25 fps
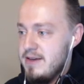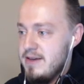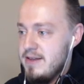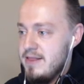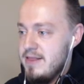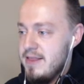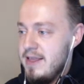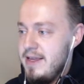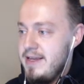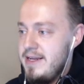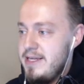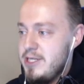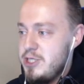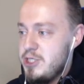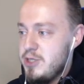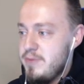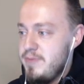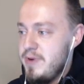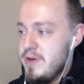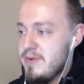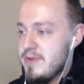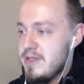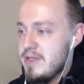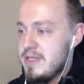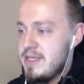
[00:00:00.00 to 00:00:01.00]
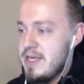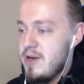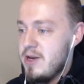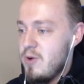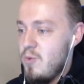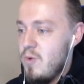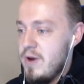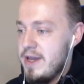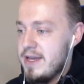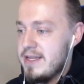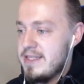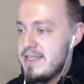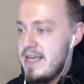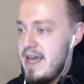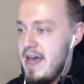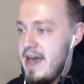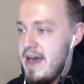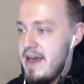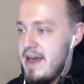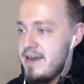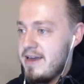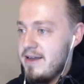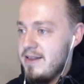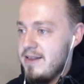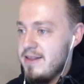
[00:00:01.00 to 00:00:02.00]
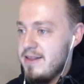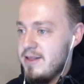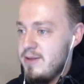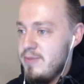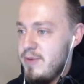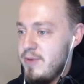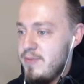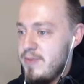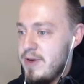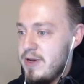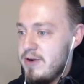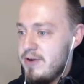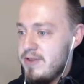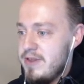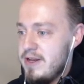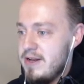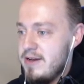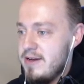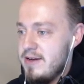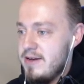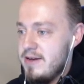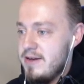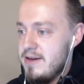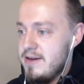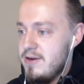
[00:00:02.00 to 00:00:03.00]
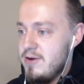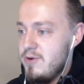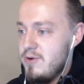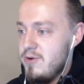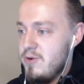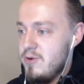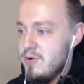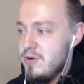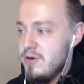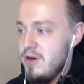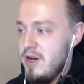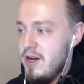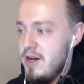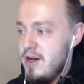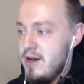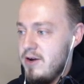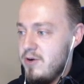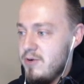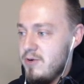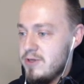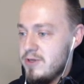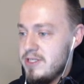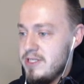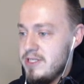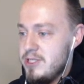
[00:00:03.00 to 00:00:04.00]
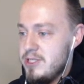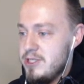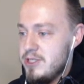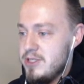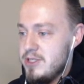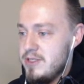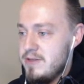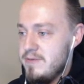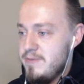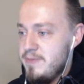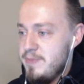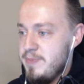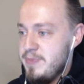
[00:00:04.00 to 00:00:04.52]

Lainey should be able to take a wing attack a little bit better than a horsey should.